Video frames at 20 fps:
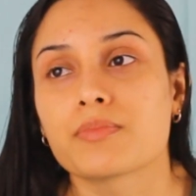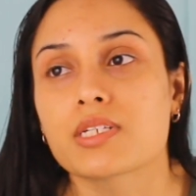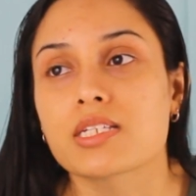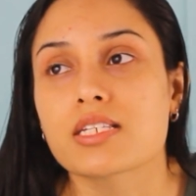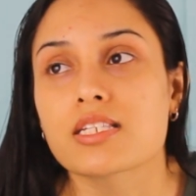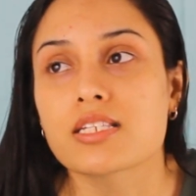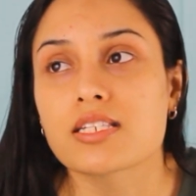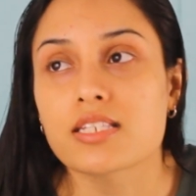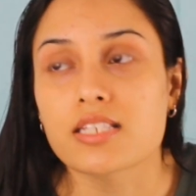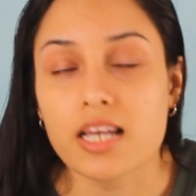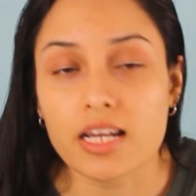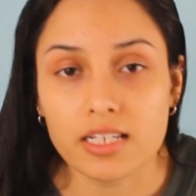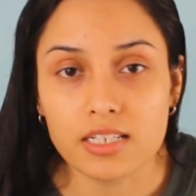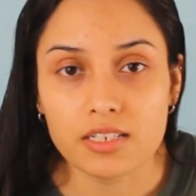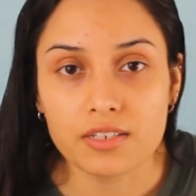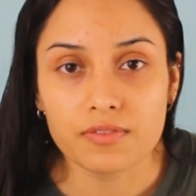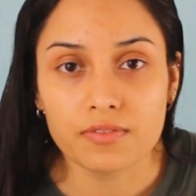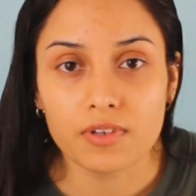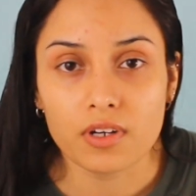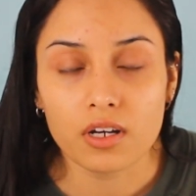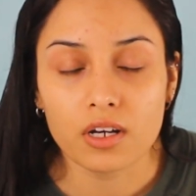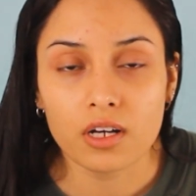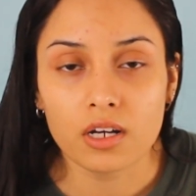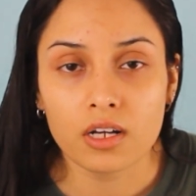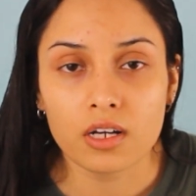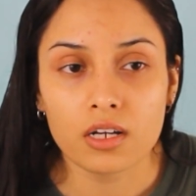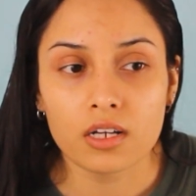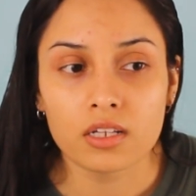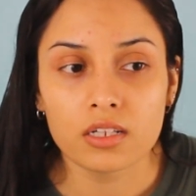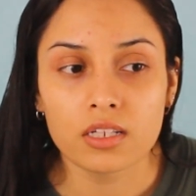Second of
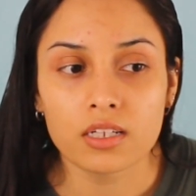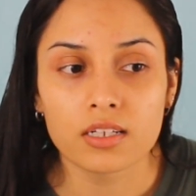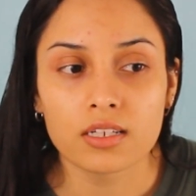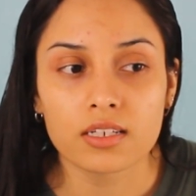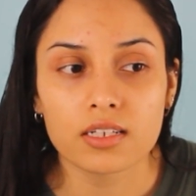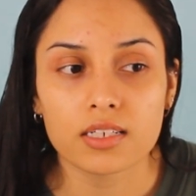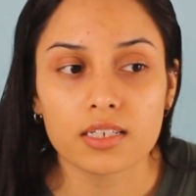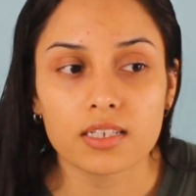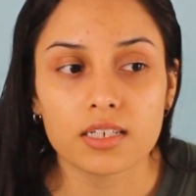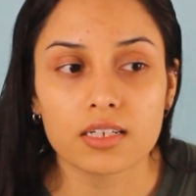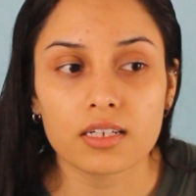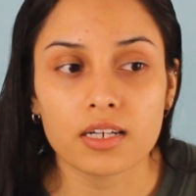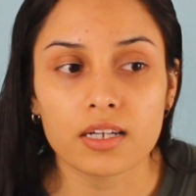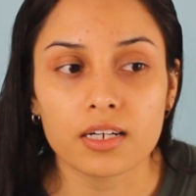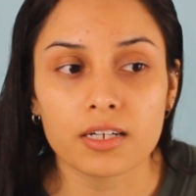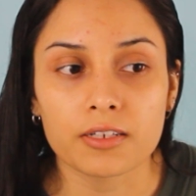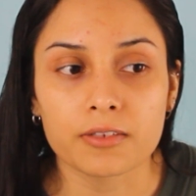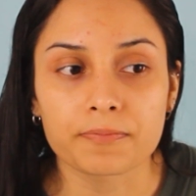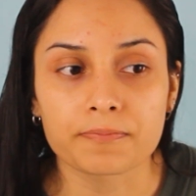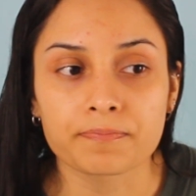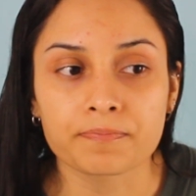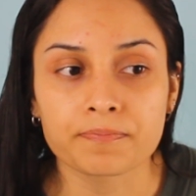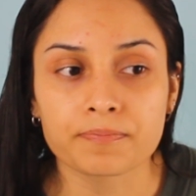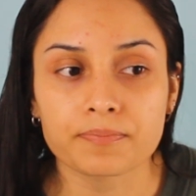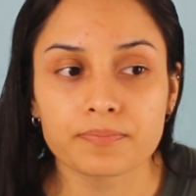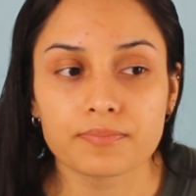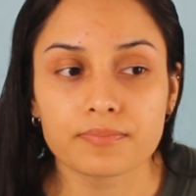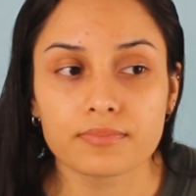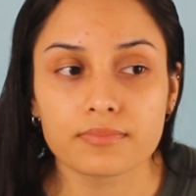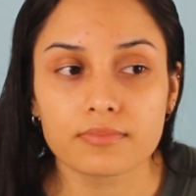all, I
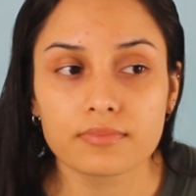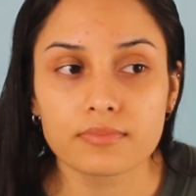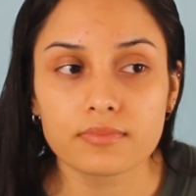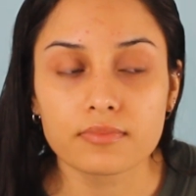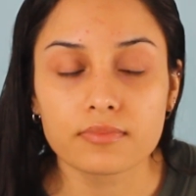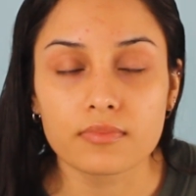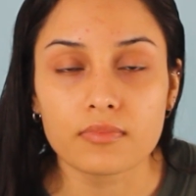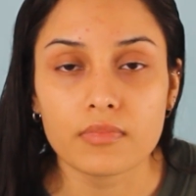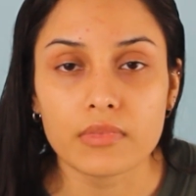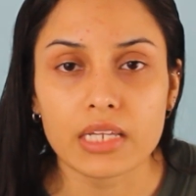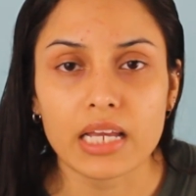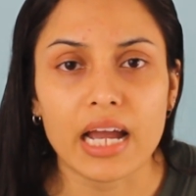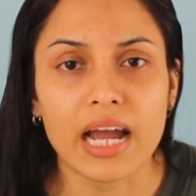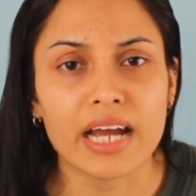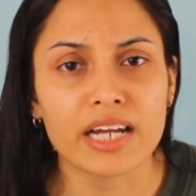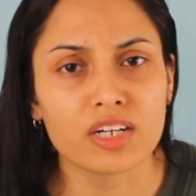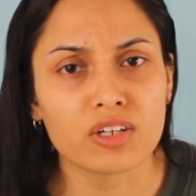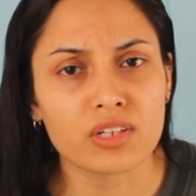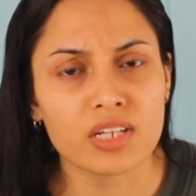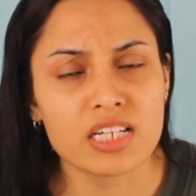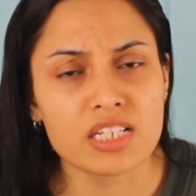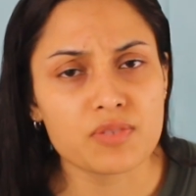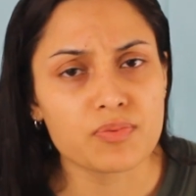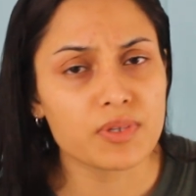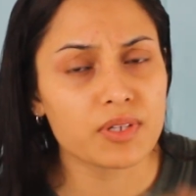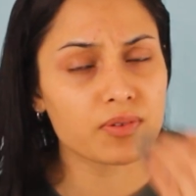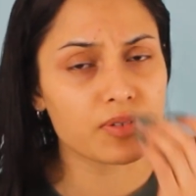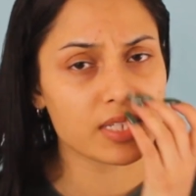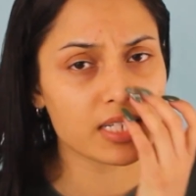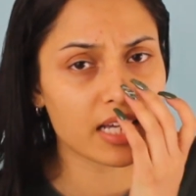know last
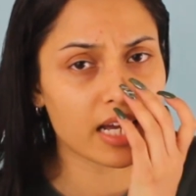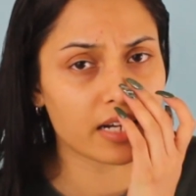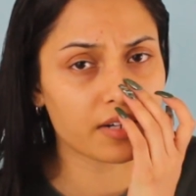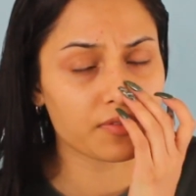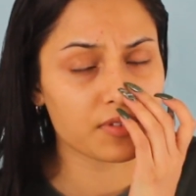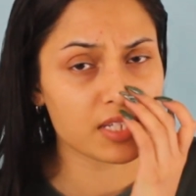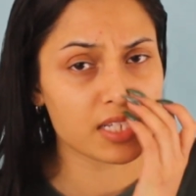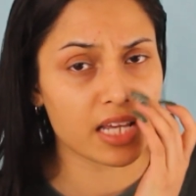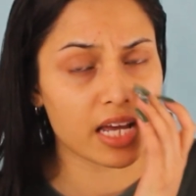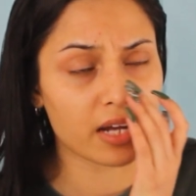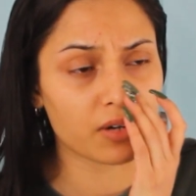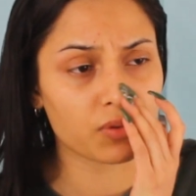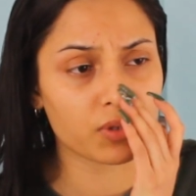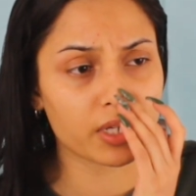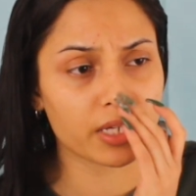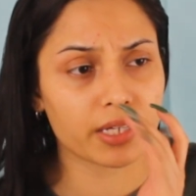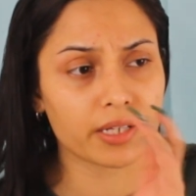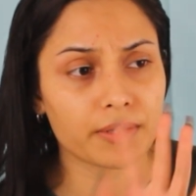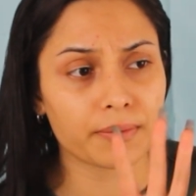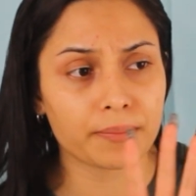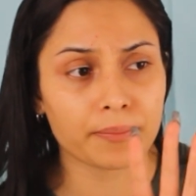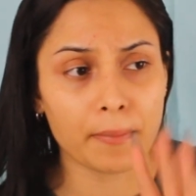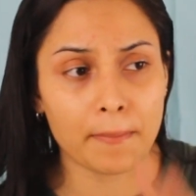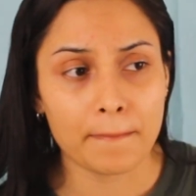week was kind of a sad one.